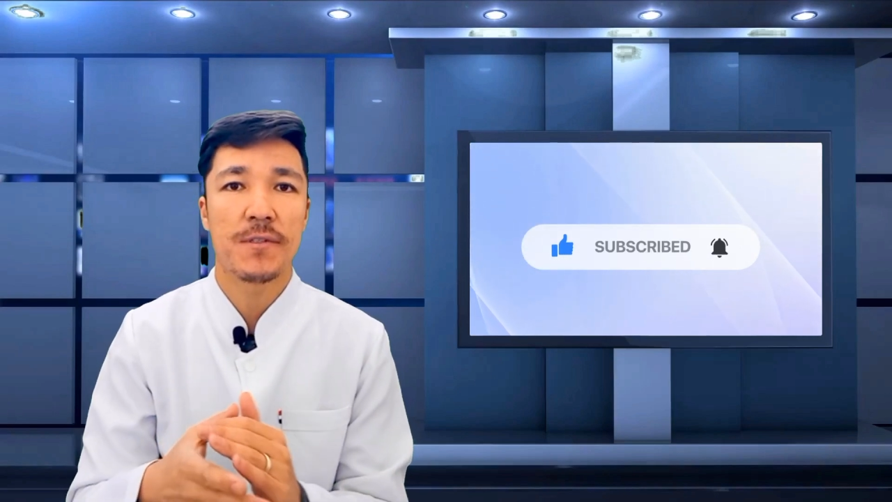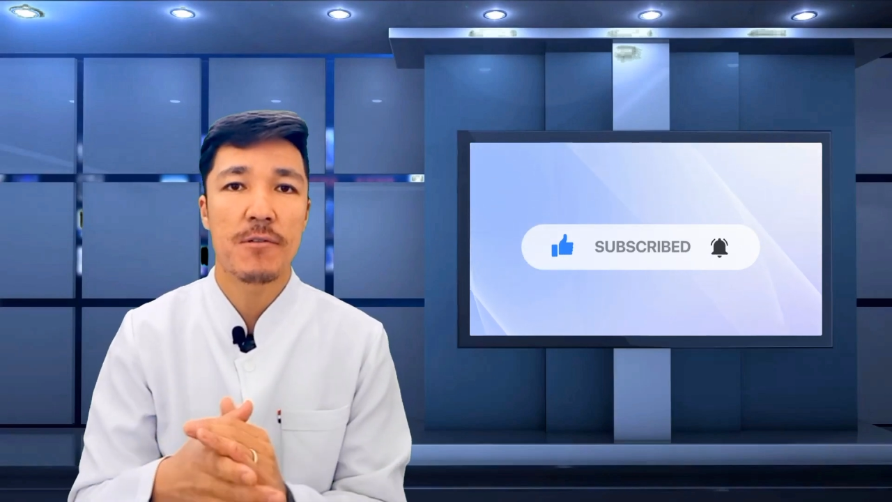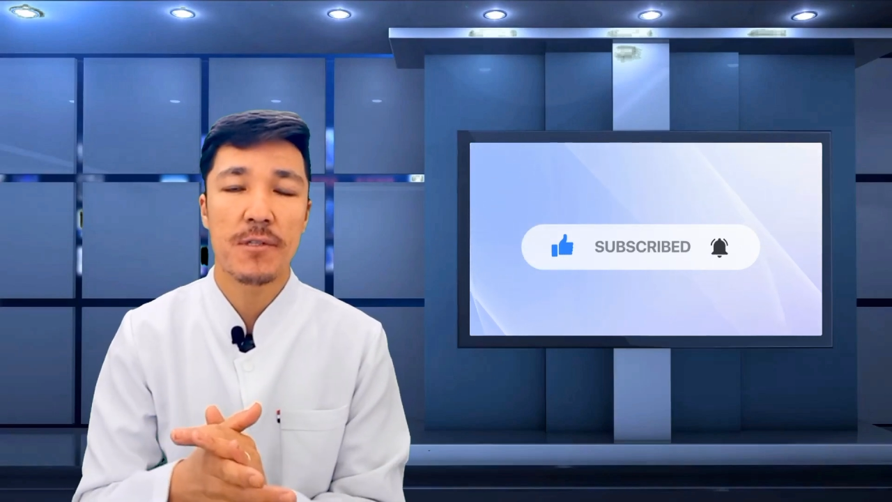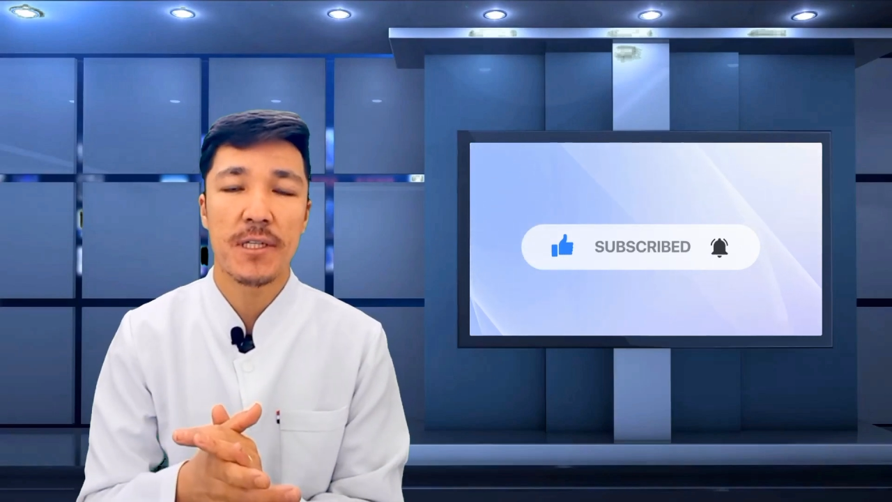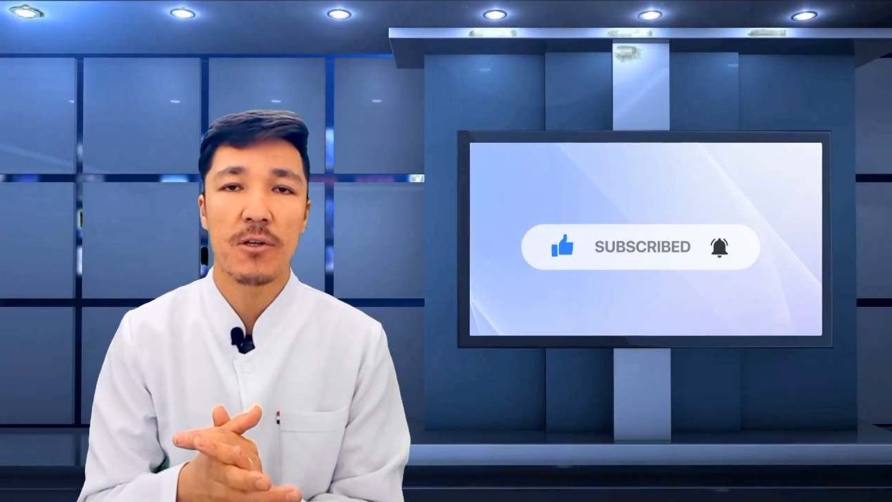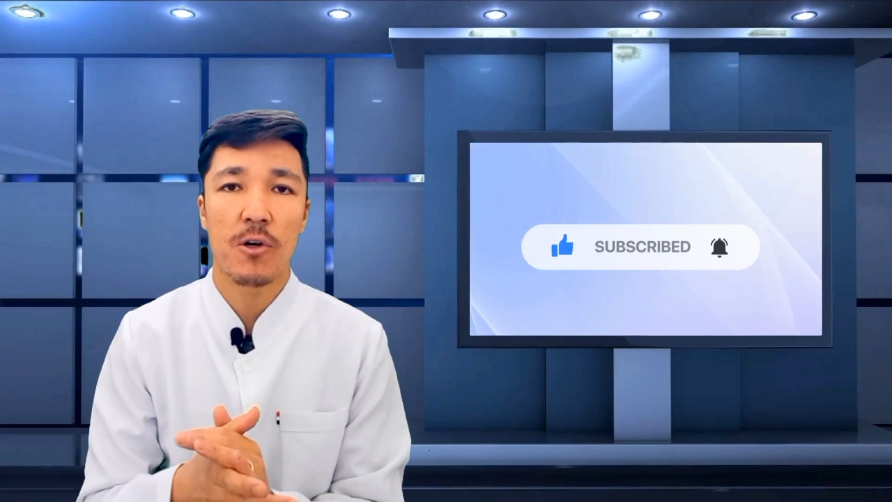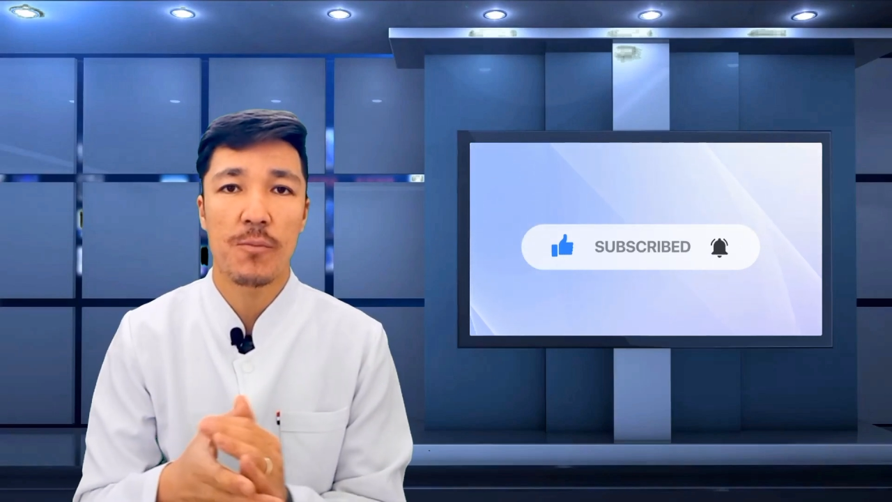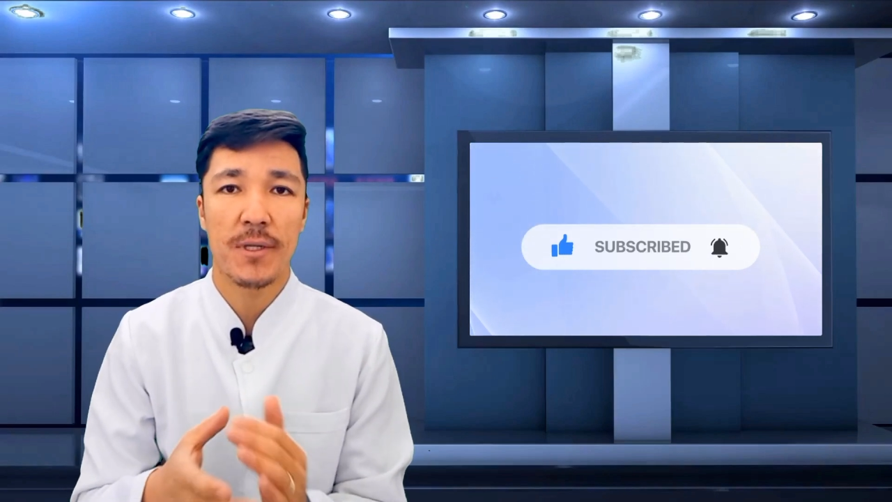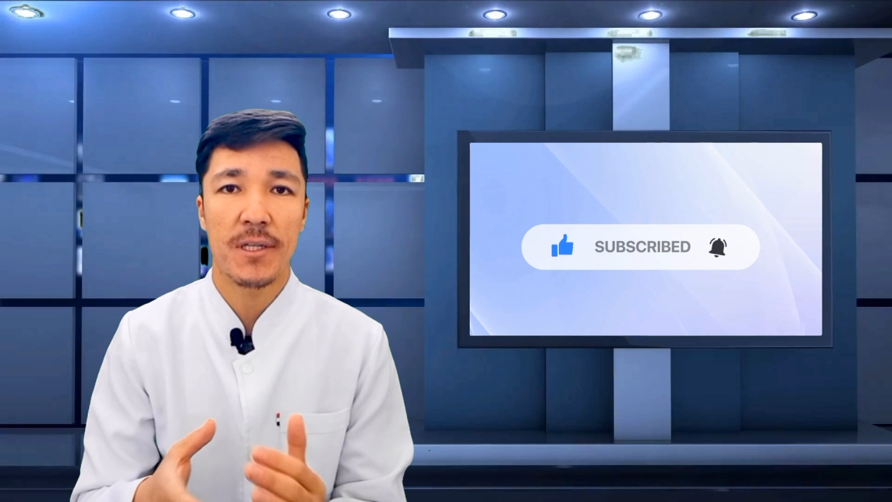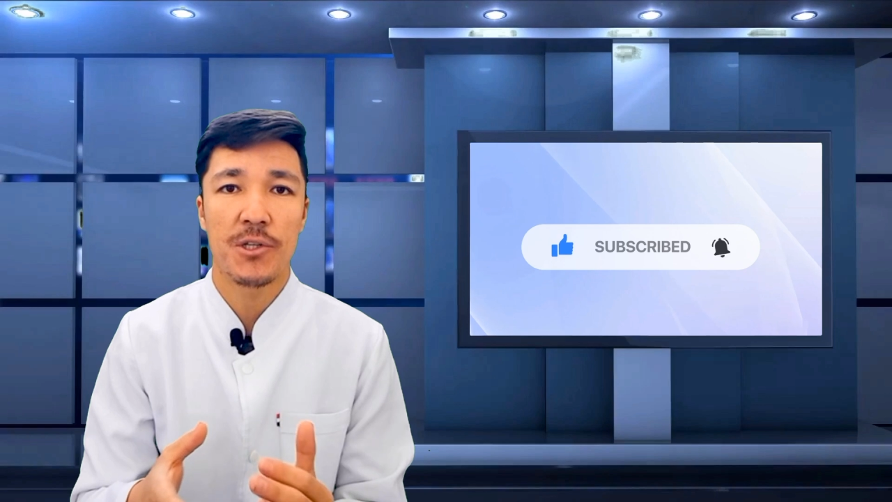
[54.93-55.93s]
certain
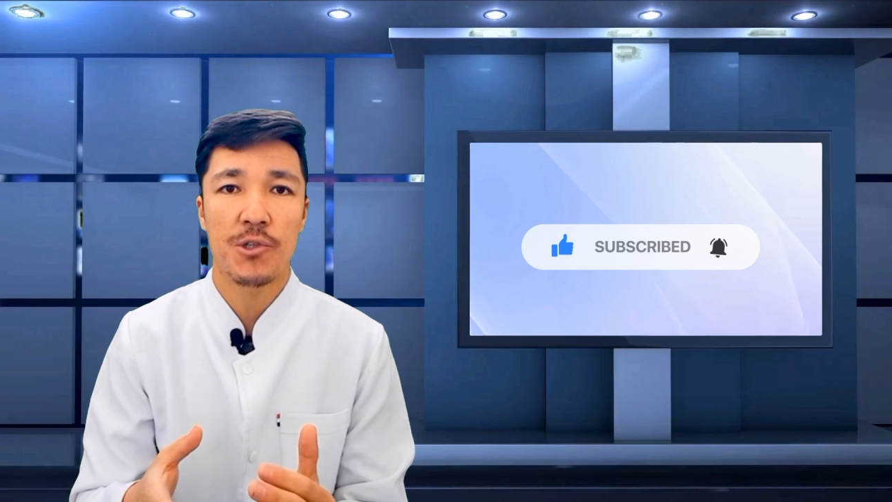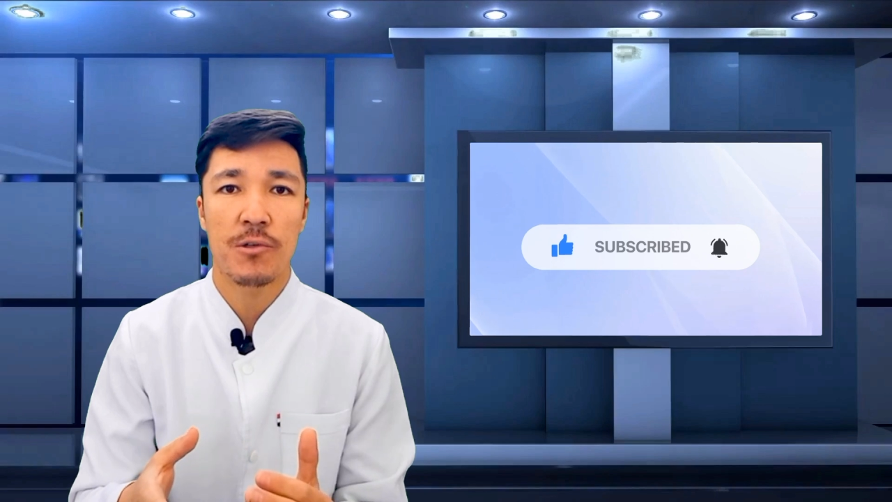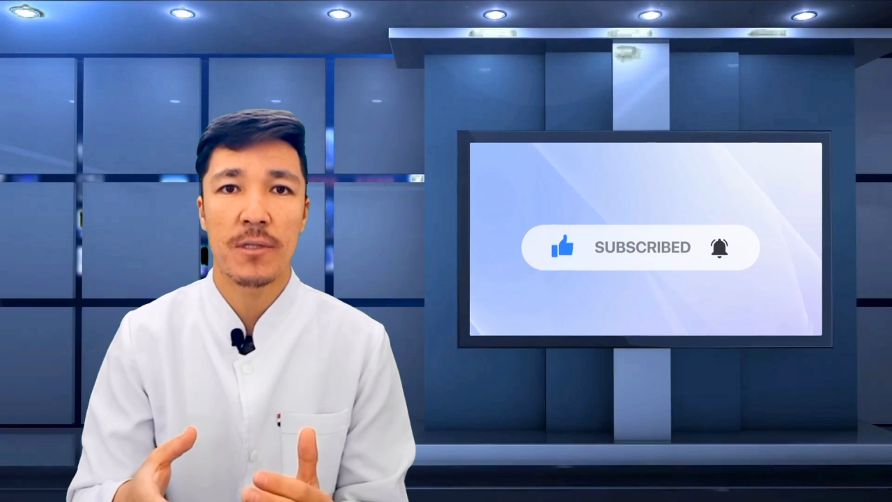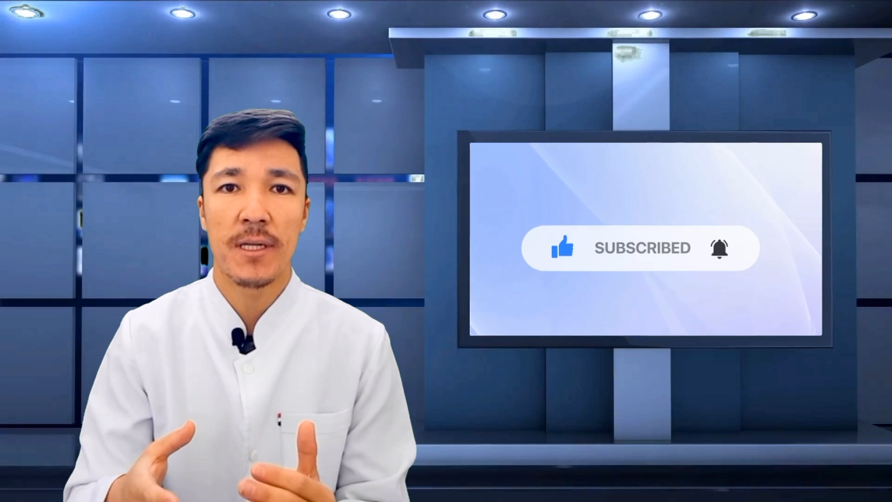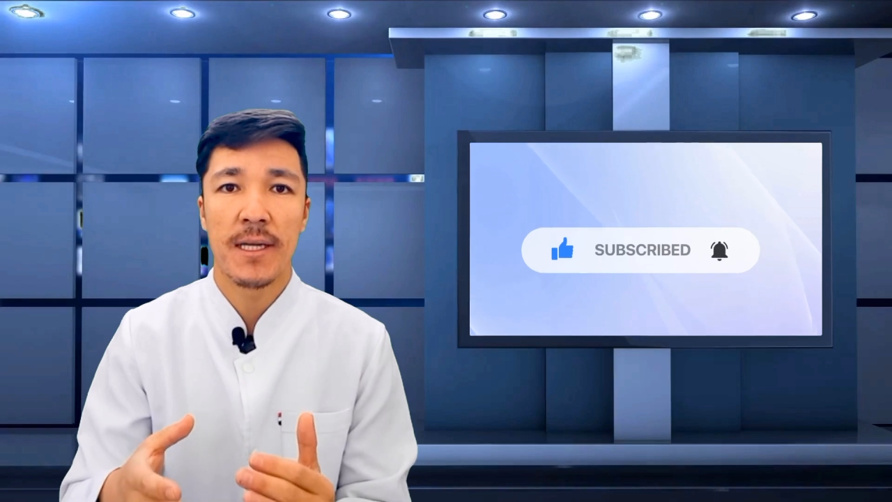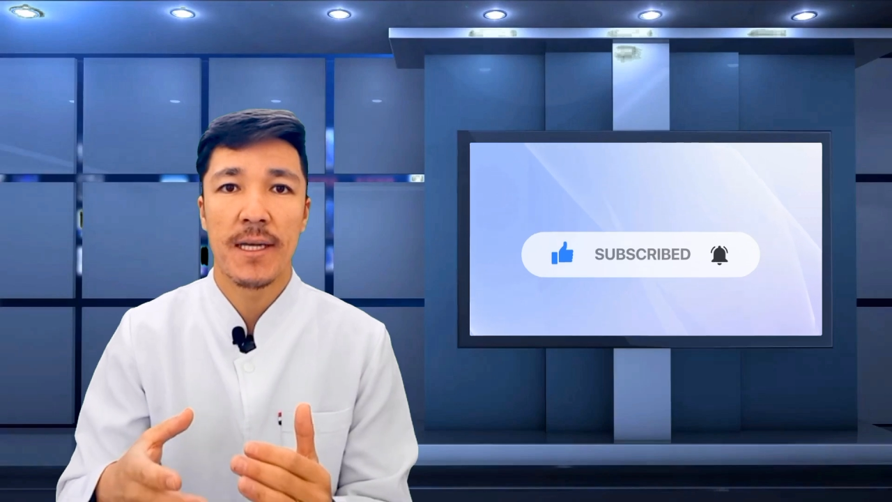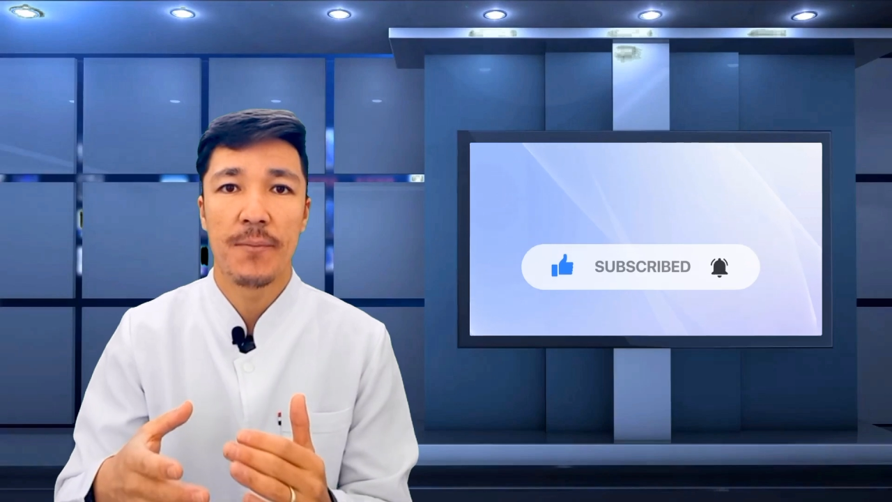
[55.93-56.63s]
hypertension